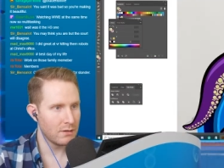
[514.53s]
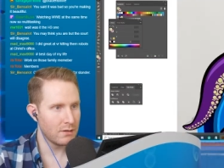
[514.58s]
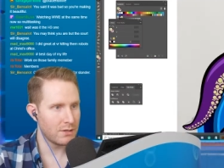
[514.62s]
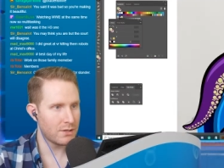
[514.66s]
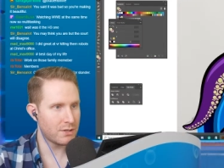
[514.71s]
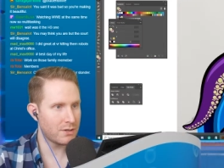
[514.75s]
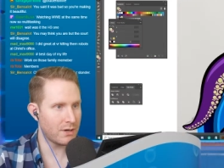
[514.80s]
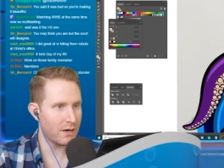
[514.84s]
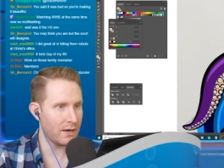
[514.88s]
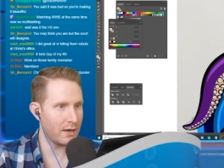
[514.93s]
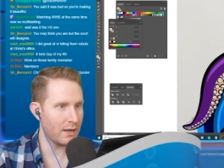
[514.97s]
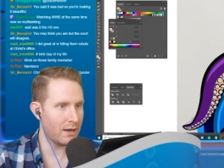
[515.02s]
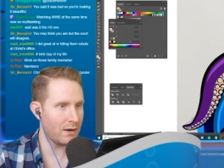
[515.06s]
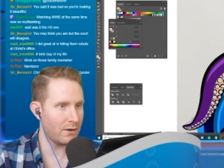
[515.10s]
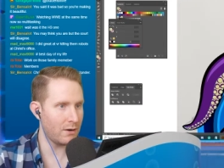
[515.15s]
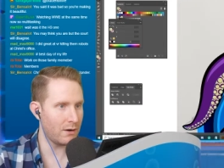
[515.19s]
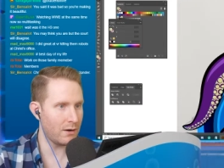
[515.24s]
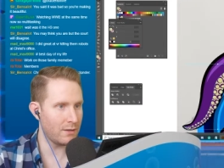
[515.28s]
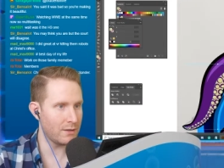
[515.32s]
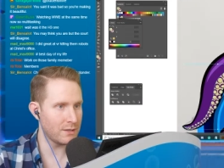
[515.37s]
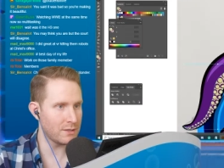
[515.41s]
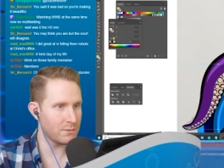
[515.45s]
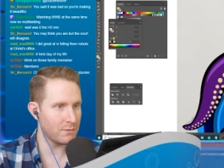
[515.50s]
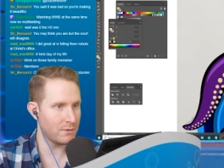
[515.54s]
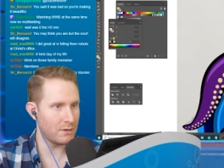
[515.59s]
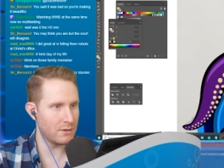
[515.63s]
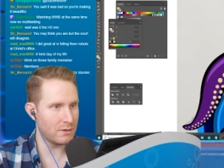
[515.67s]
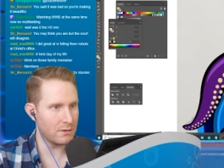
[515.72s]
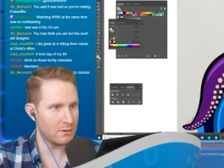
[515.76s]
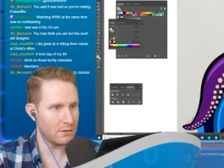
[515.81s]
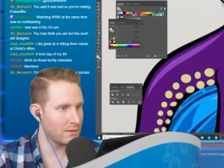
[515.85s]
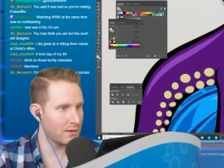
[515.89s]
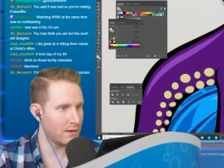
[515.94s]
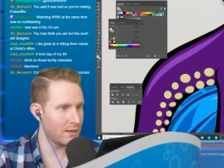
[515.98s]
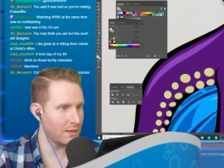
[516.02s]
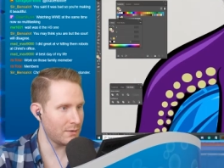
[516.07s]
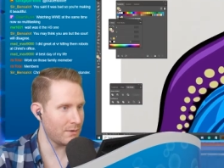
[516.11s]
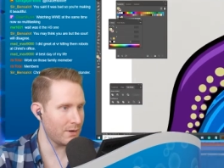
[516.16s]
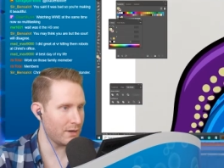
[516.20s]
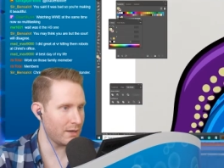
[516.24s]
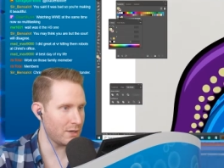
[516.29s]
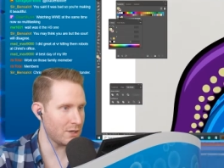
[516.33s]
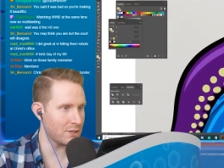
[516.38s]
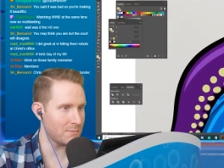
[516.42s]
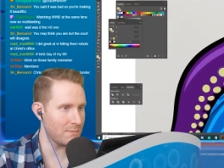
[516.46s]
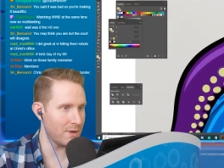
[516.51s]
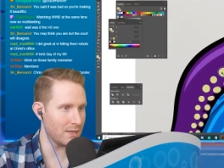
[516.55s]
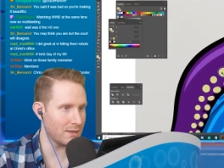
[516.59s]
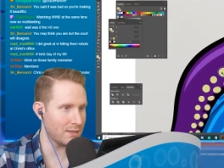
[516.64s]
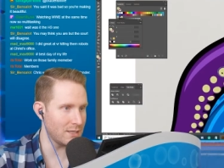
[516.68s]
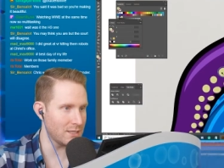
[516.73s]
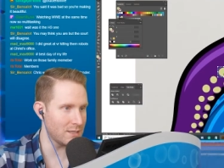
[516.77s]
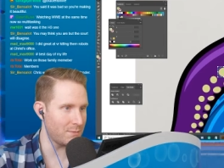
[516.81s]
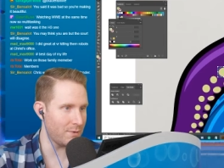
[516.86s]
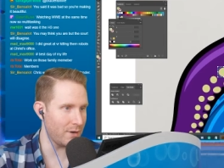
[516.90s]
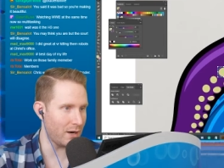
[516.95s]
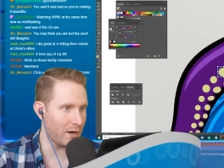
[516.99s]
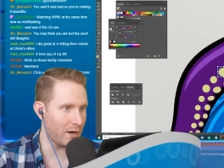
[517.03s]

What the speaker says: try getting rid of this one too. I think we can just make these bigger